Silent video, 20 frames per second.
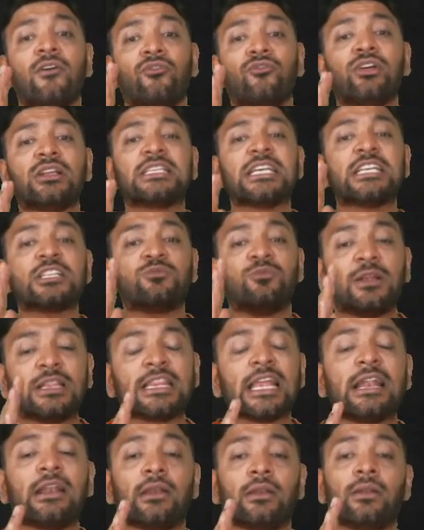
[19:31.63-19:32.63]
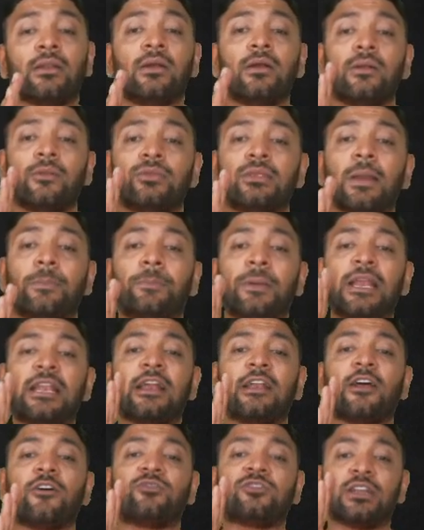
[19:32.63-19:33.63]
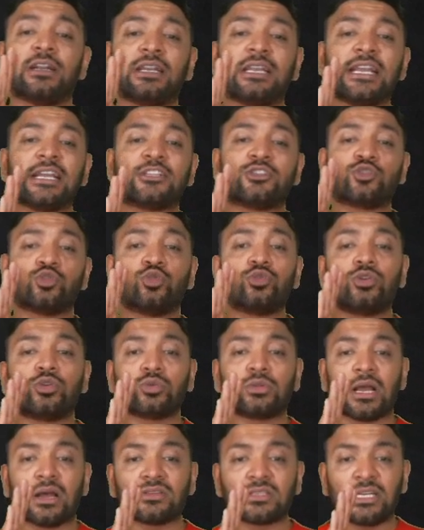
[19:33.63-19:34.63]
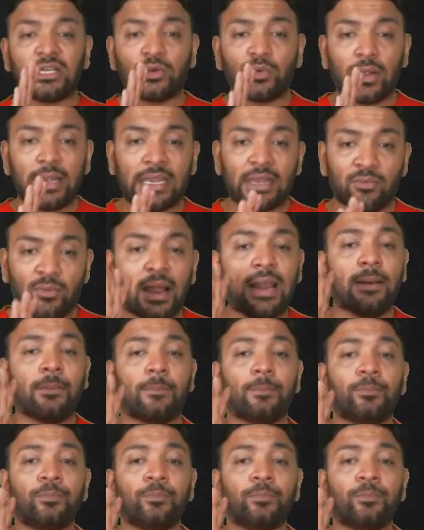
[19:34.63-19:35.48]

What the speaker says: which is within the period of 30th June 2021.